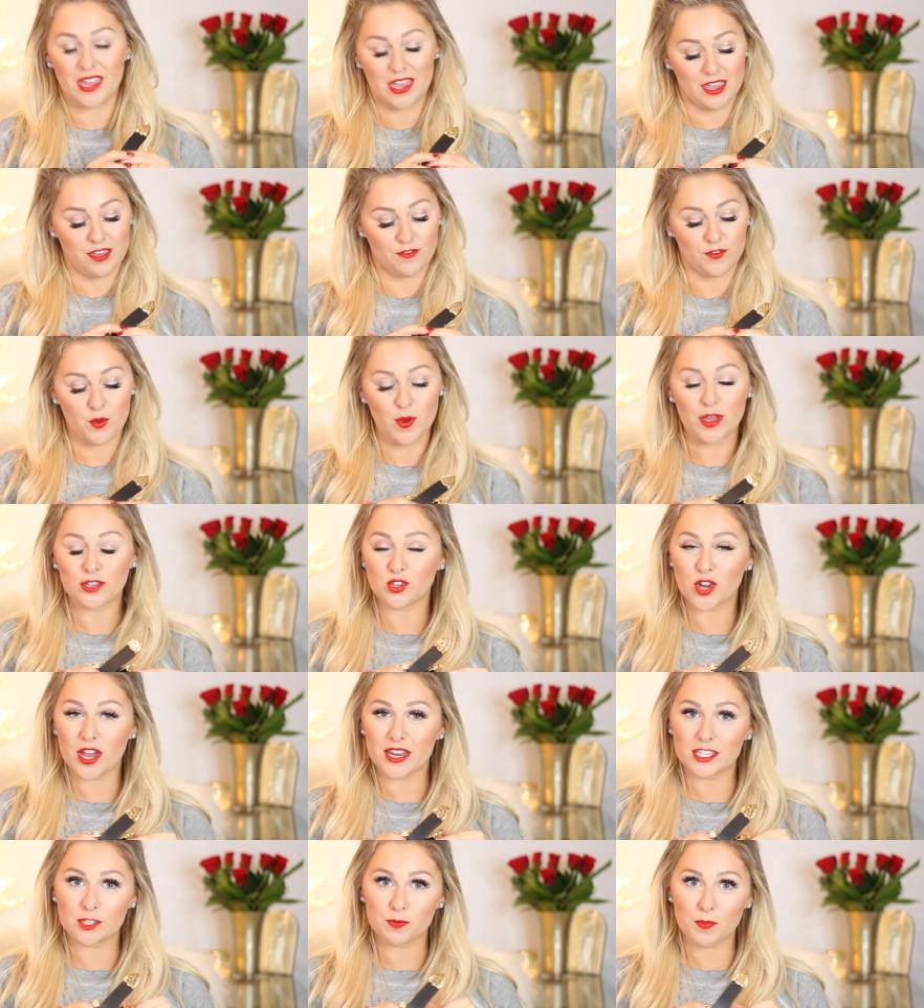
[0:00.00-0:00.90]
If you ain't
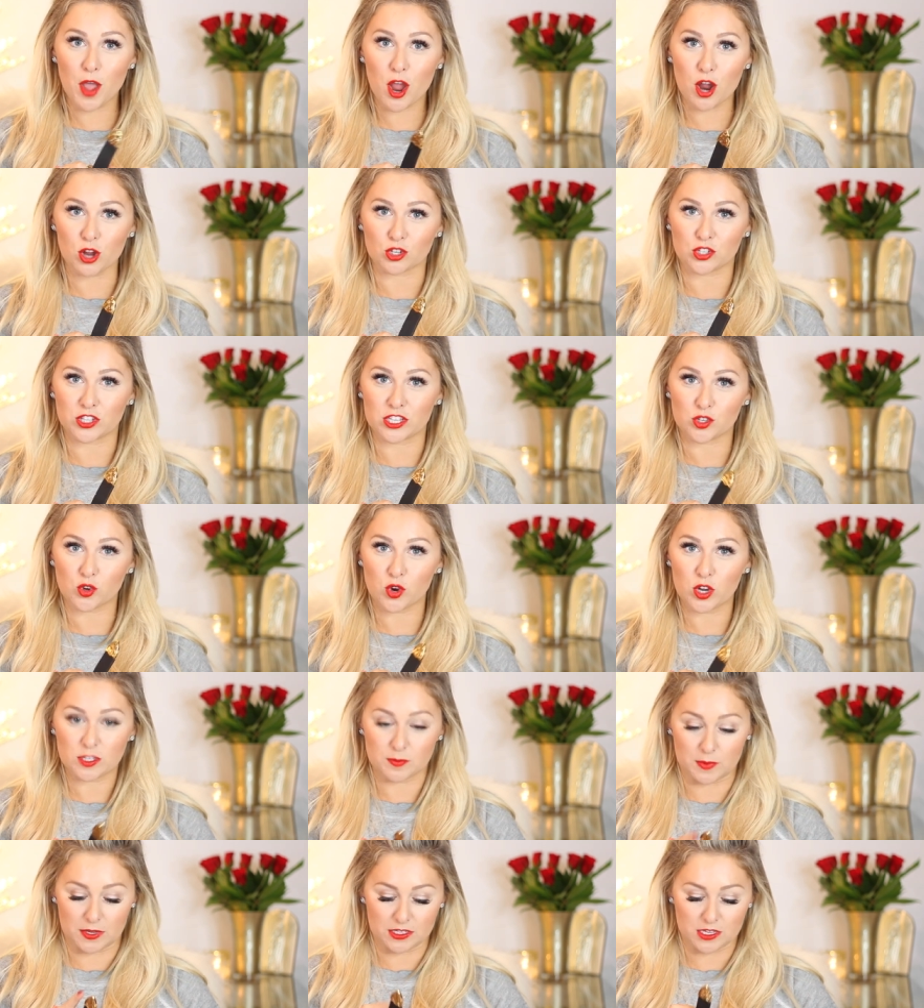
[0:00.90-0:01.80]
trying to splurge this
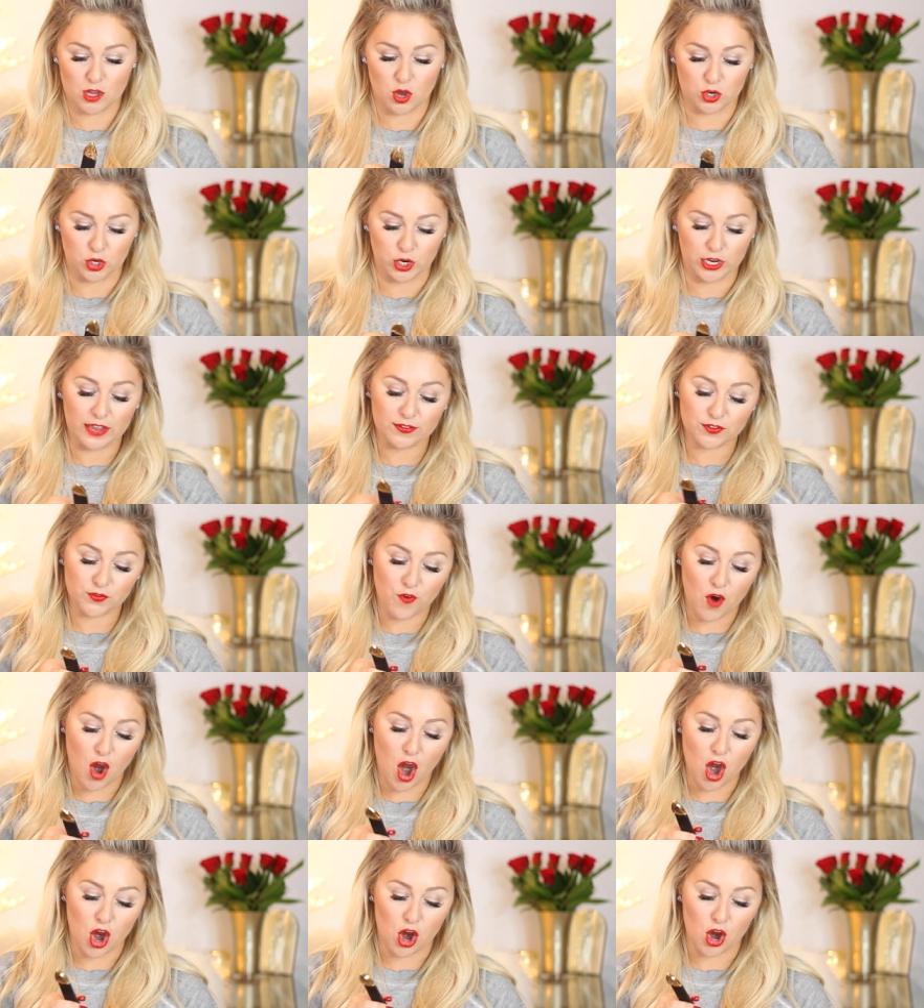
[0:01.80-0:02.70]
Christmas on your gifts for
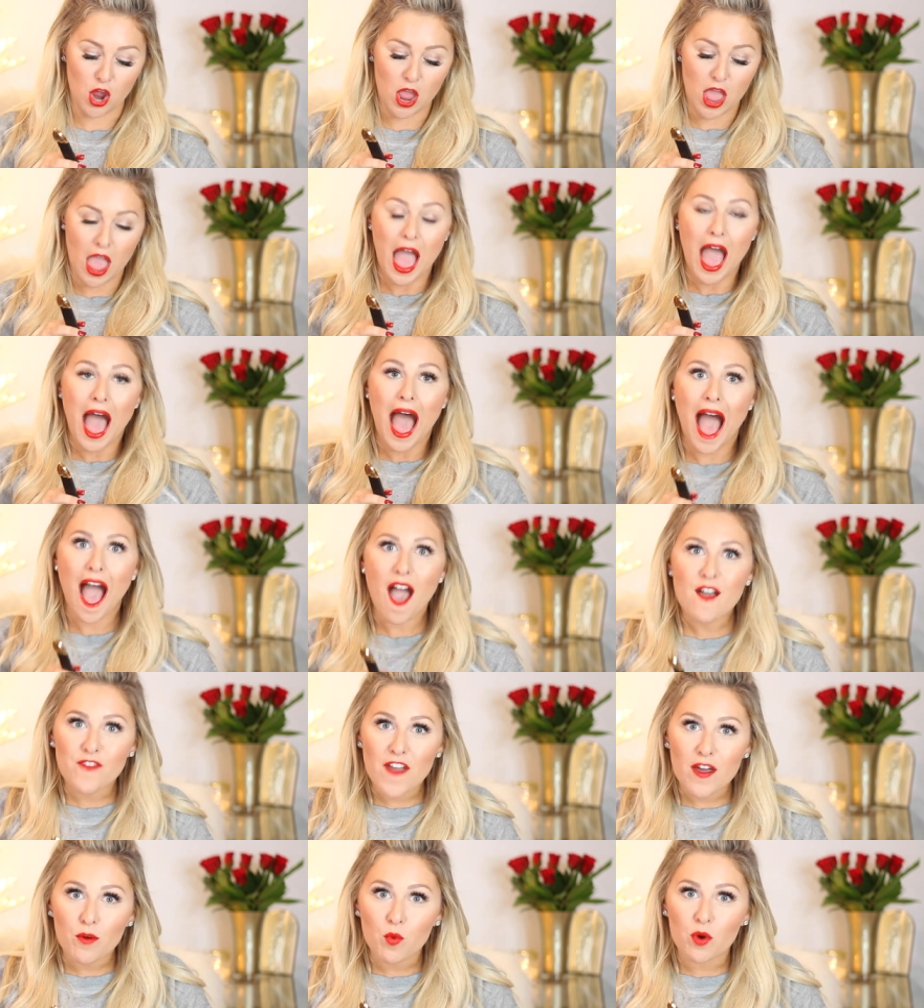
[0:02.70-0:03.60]
her, I
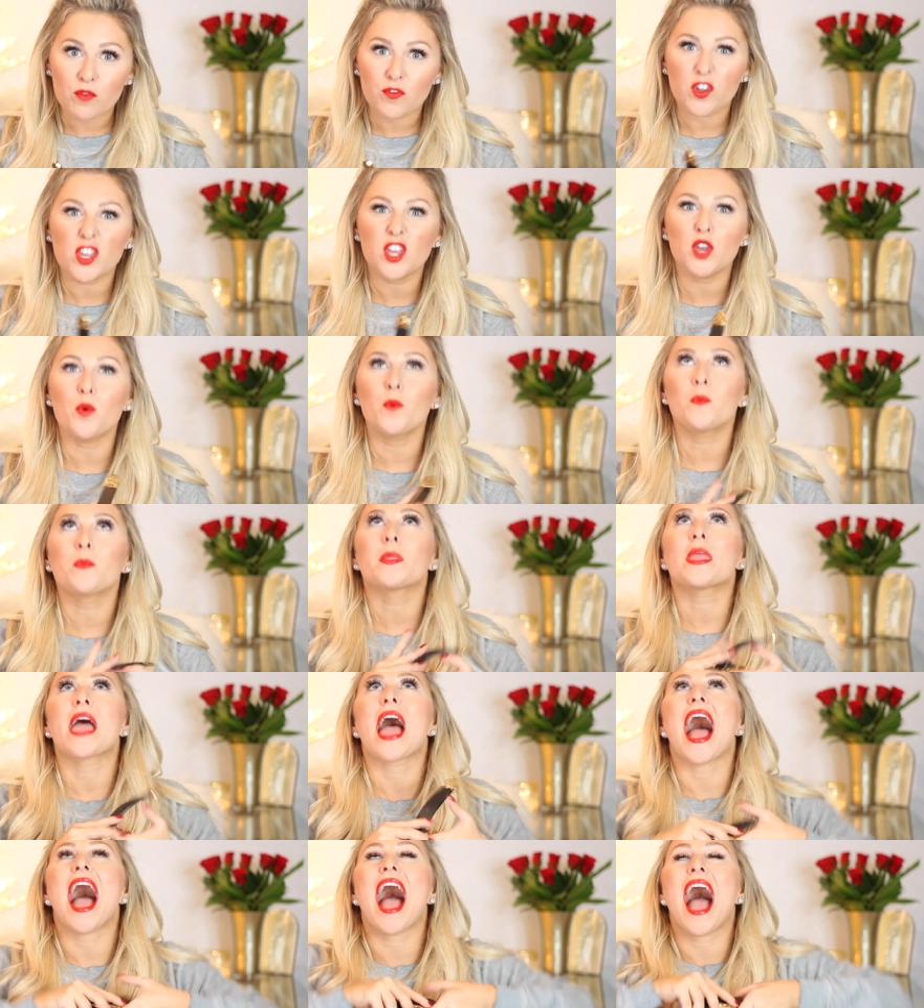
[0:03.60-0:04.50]
found one for you
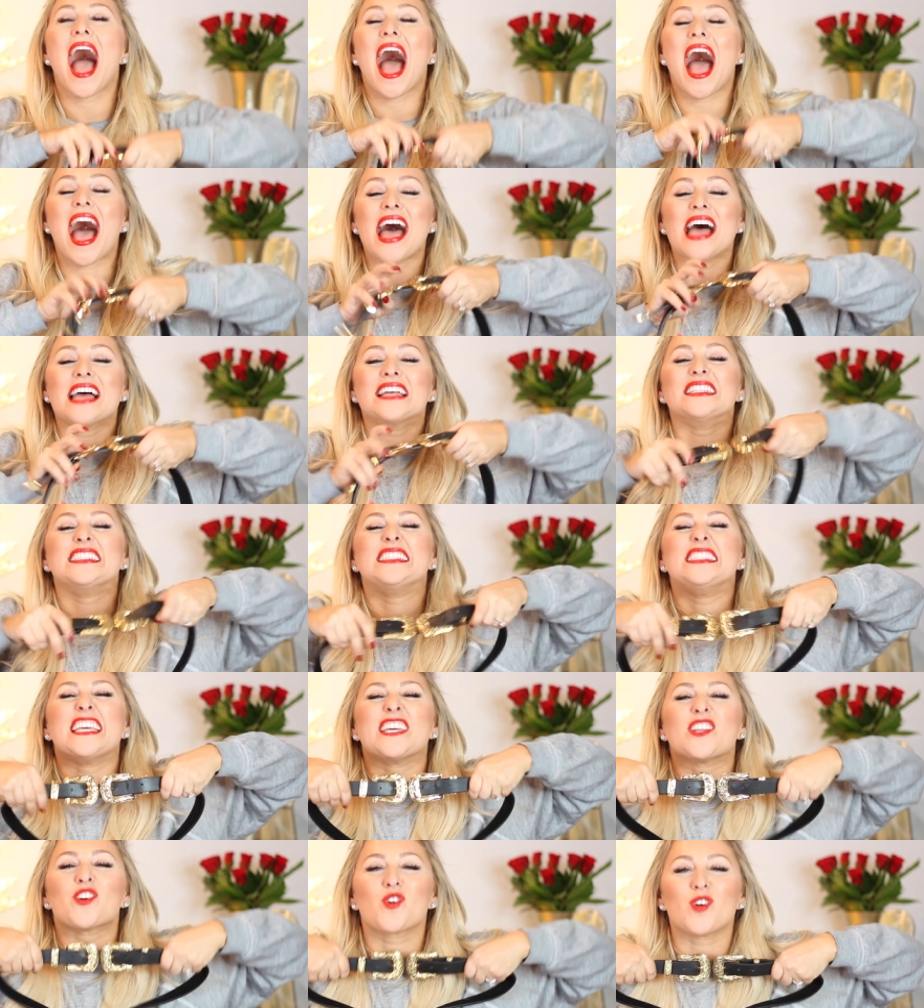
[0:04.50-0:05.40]

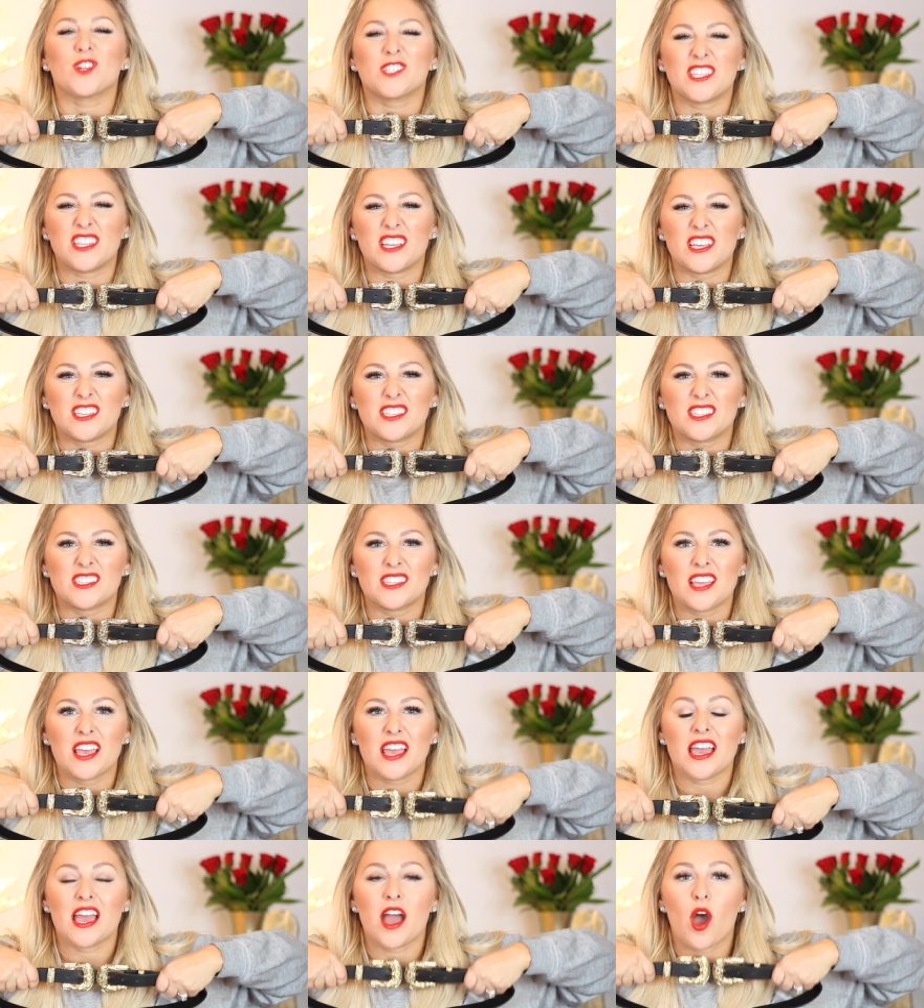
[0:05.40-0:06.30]
identical to this
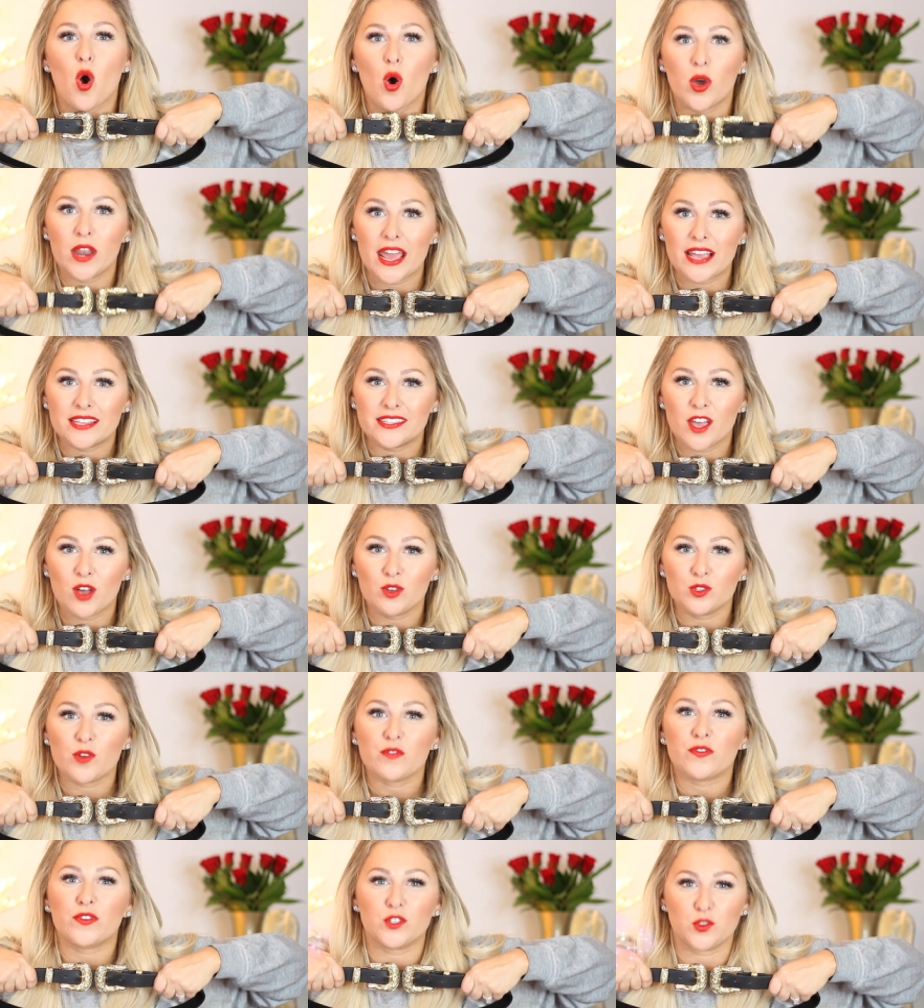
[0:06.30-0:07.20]
on ASOS
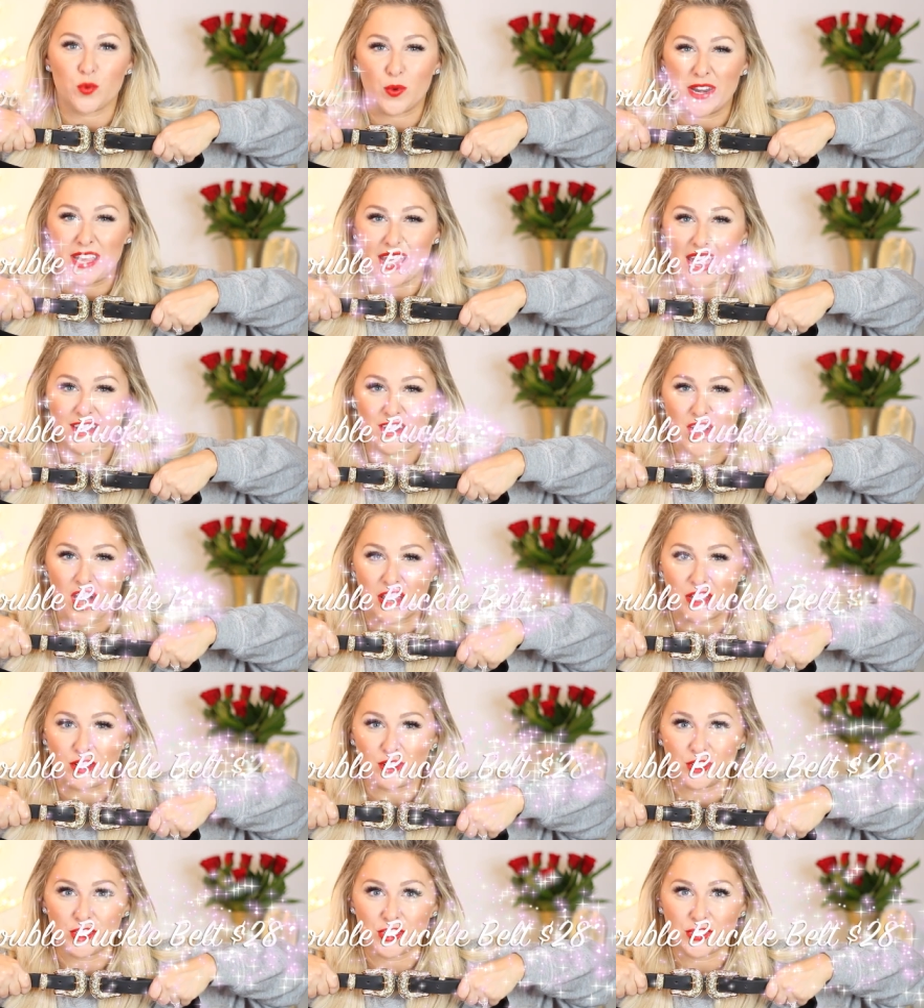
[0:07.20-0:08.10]
for twenty-eight
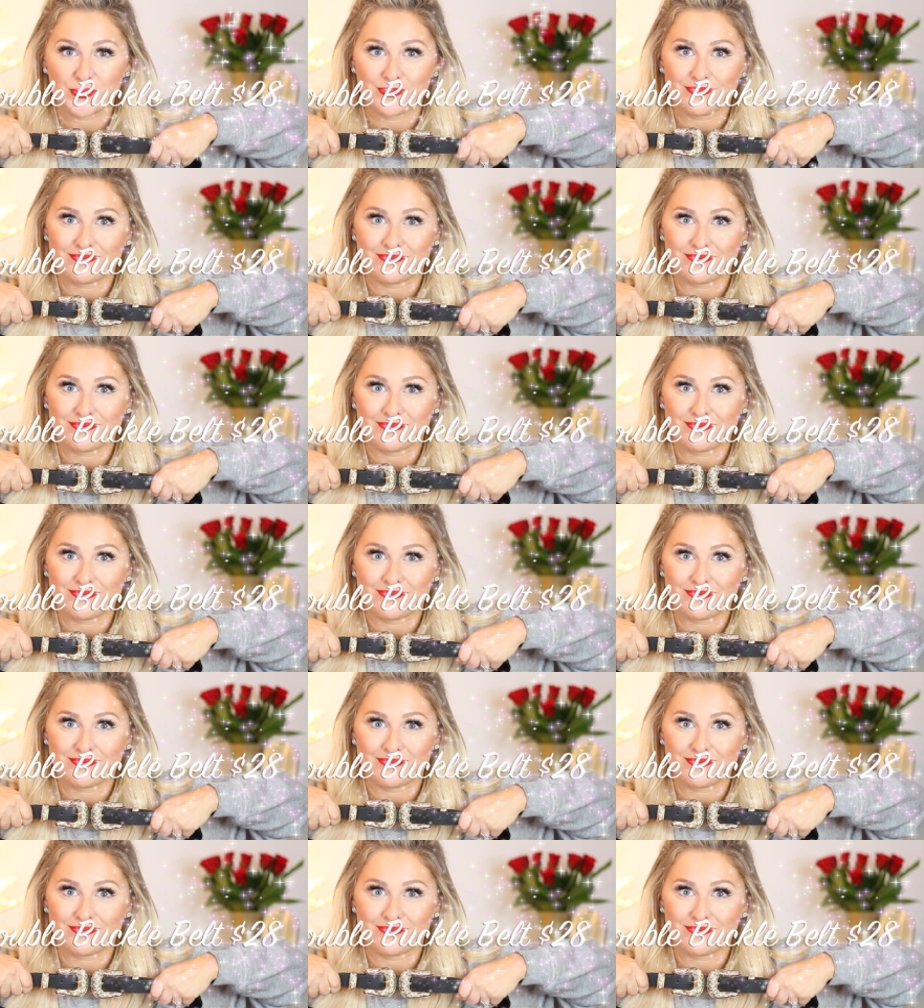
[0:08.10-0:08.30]
dollars.